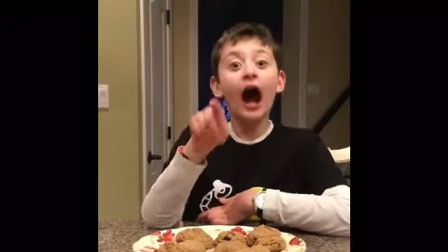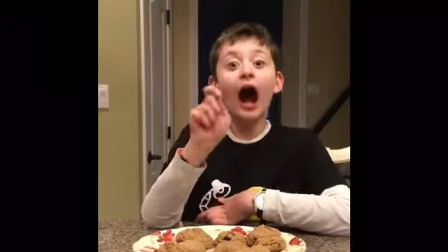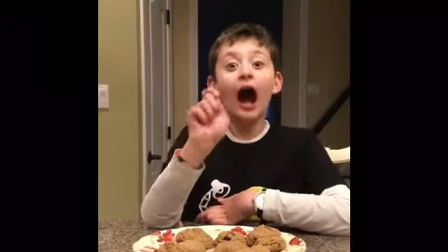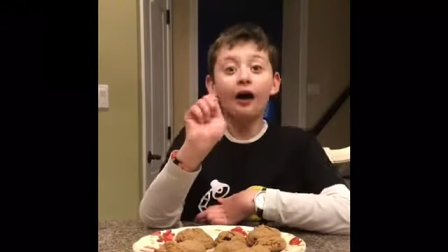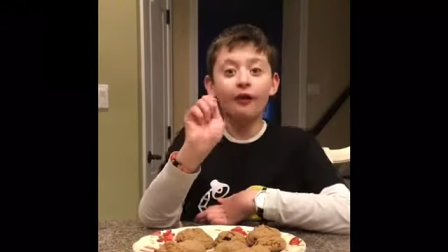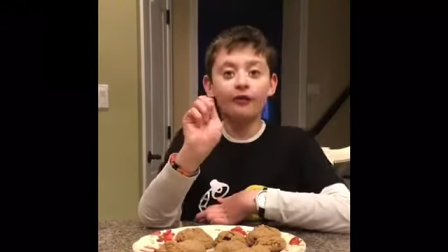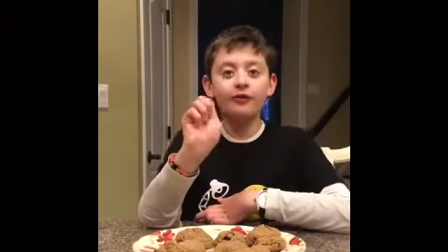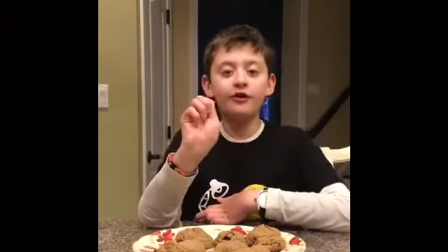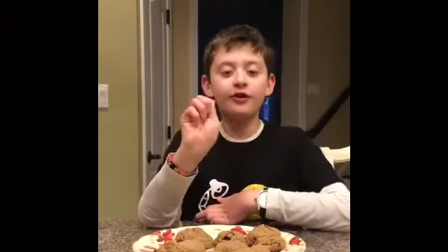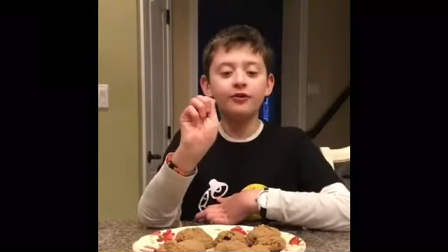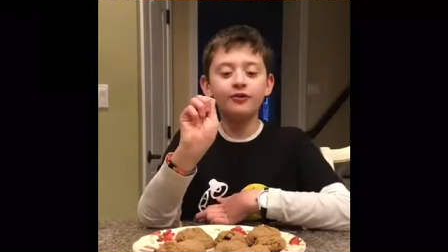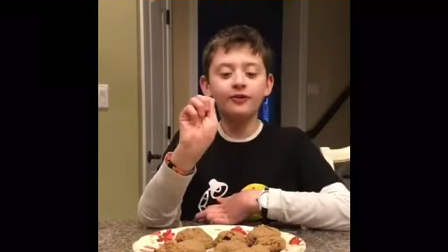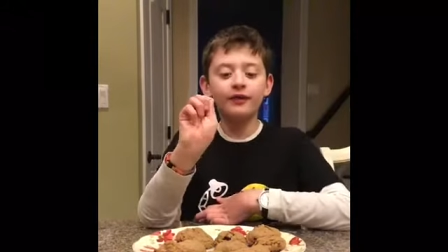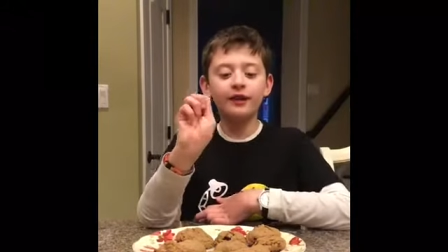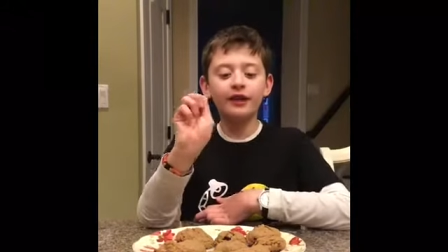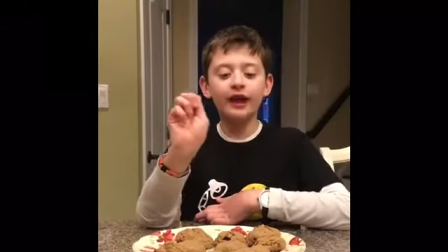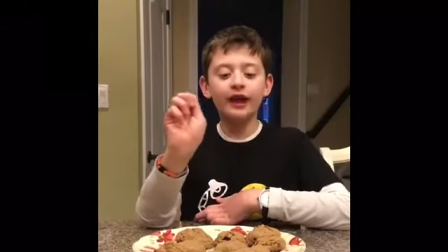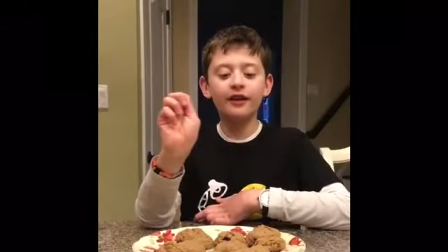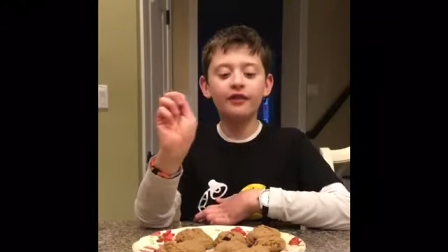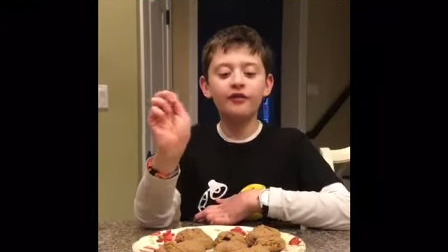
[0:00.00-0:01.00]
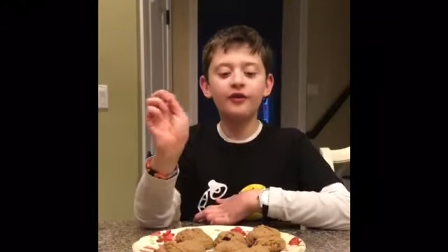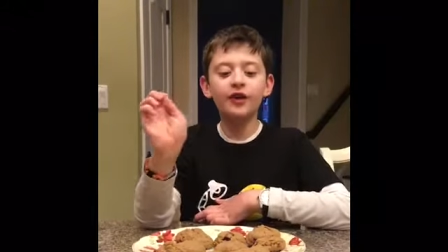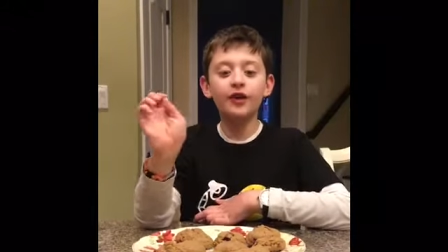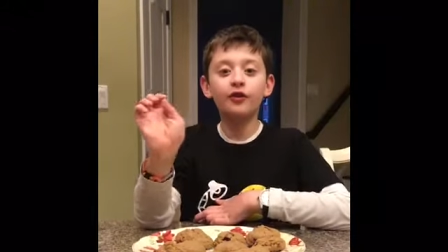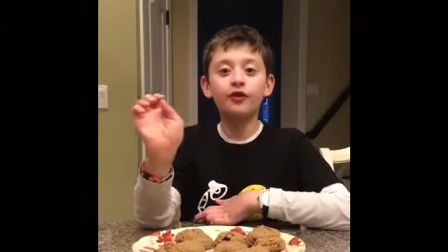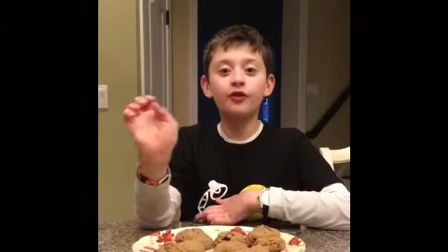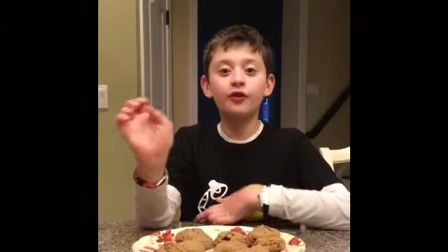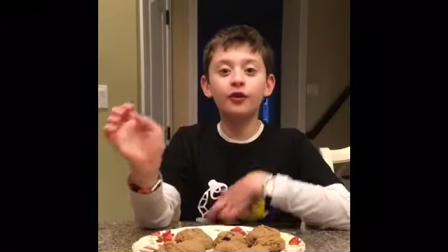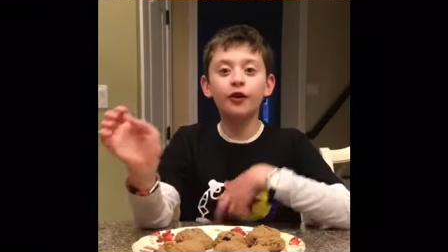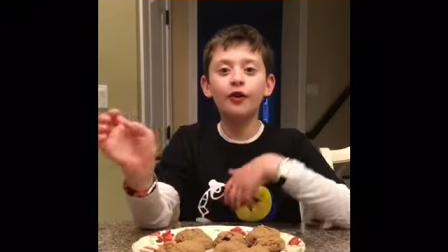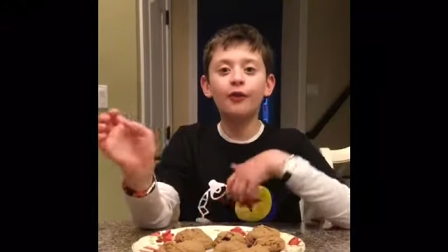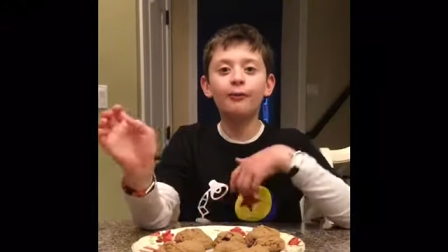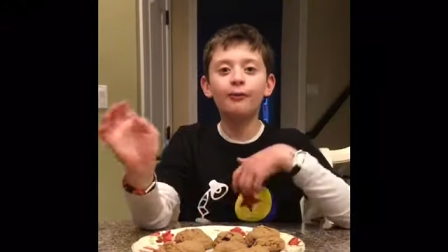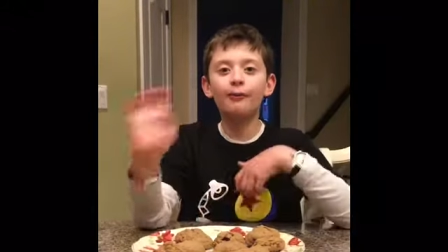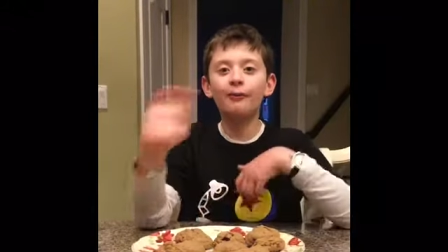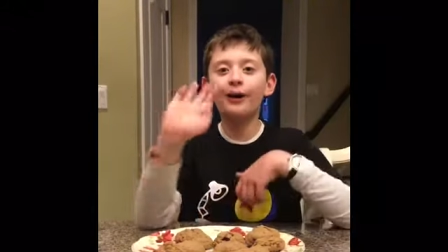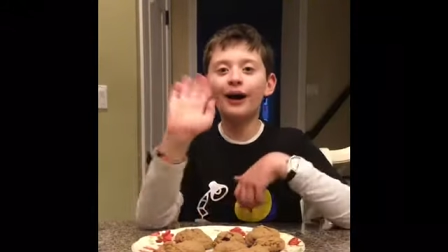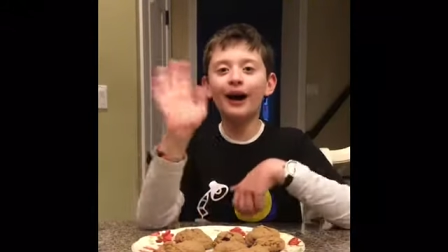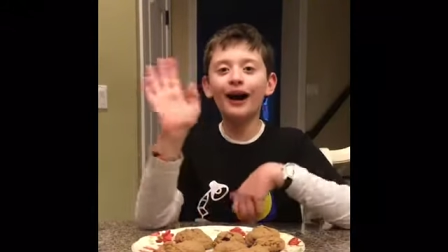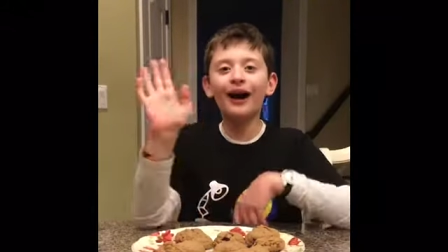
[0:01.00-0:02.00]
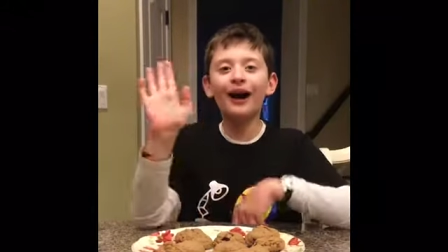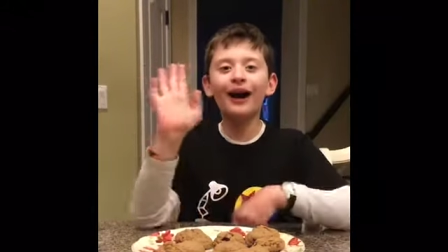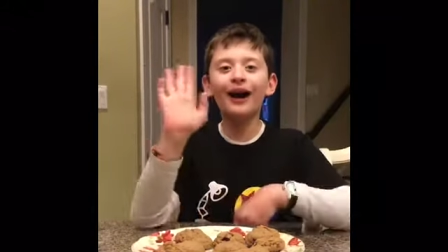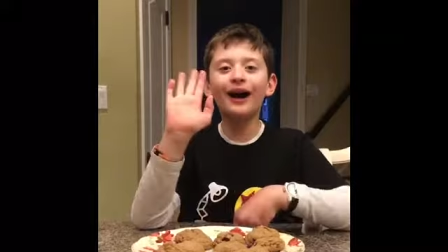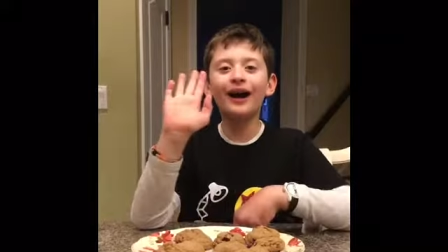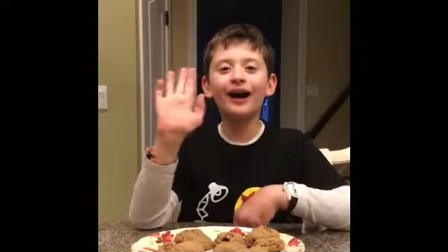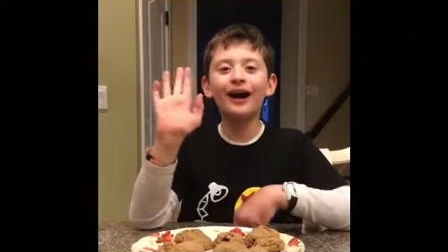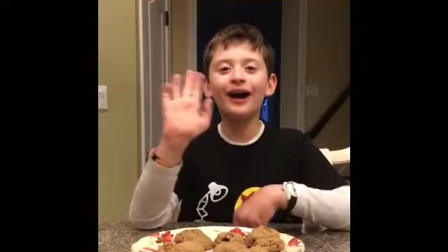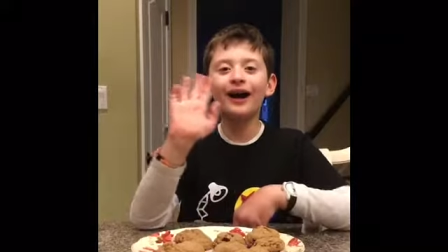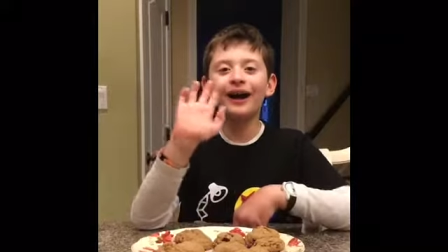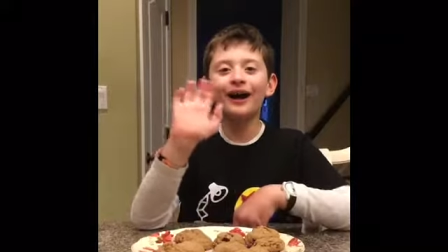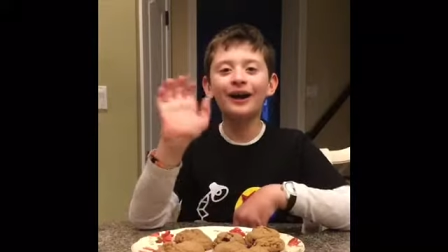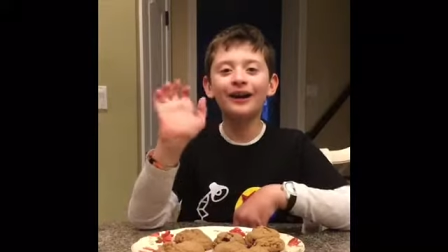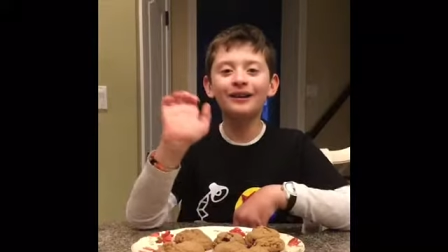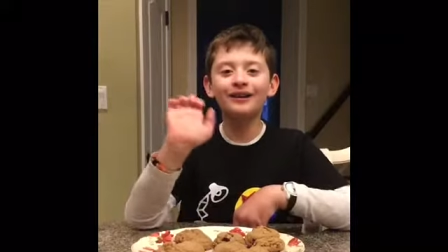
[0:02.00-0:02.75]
I'll see you in the next video, so bye.